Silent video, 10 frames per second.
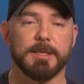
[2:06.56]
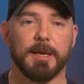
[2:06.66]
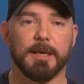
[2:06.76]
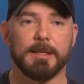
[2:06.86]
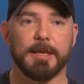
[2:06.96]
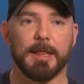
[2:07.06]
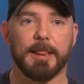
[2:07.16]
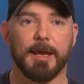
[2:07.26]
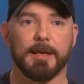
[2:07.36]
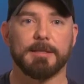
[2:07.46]
and I
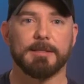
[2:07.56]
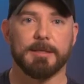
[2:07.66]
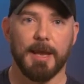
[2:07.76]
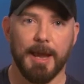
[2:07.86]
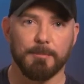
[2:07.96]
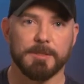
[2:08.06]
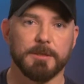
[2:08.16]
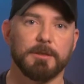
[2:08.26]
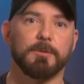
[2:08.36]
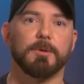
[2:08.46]
think that
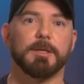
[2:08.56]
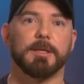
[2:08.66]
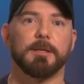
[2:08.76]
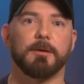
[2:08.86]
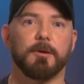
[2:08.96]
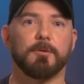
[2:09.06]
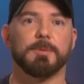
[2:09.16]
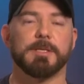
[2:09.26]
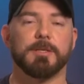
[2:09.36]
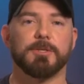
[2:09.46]
absolutely
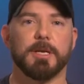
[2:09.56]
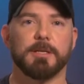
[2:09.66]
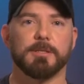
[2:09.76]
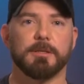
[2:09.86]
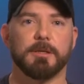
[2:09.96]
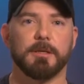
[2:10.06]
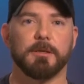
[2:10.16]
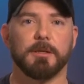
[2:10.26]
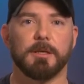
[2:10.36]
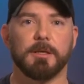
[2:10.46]
100% changed
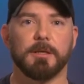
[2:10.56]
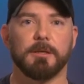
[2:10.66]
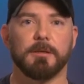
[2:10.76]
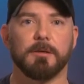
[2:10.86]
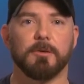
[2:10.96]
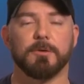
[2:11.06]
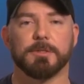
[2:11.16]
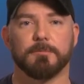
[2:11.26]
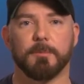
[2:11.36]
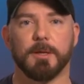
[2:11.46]
the
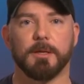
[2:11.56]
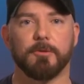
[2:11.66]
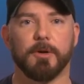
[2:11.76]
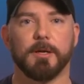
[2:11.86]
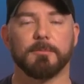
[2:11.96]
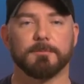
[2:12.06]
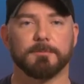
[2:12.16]
course of my career.